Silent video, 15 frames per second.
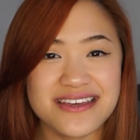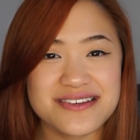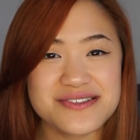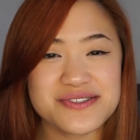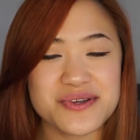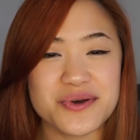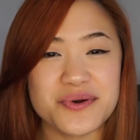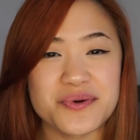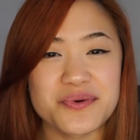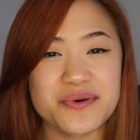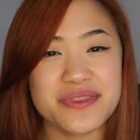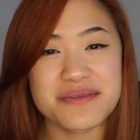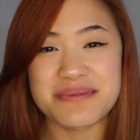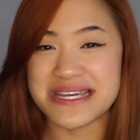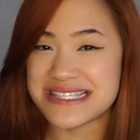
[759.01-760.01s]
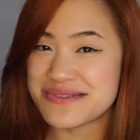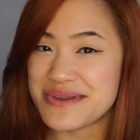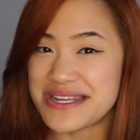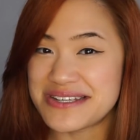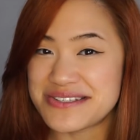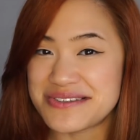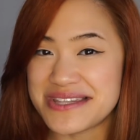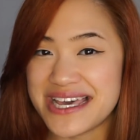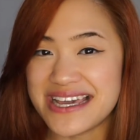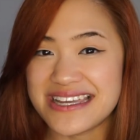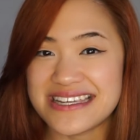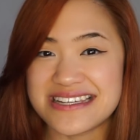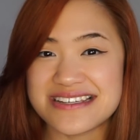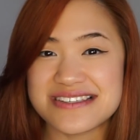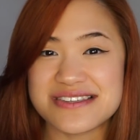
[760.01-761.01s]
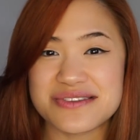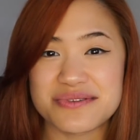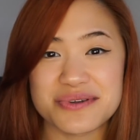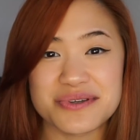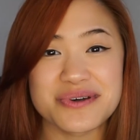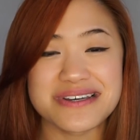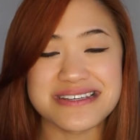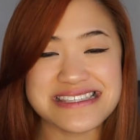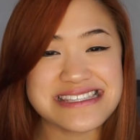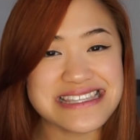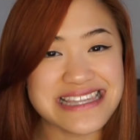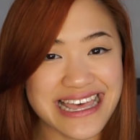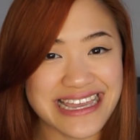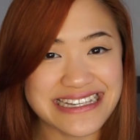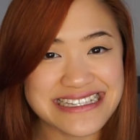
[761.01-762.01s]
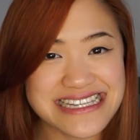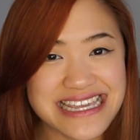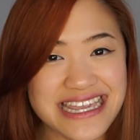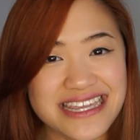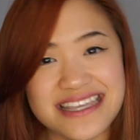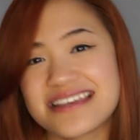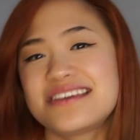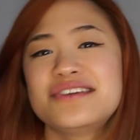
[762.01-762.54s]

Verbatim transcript: So the best way to do that is through a slide deck.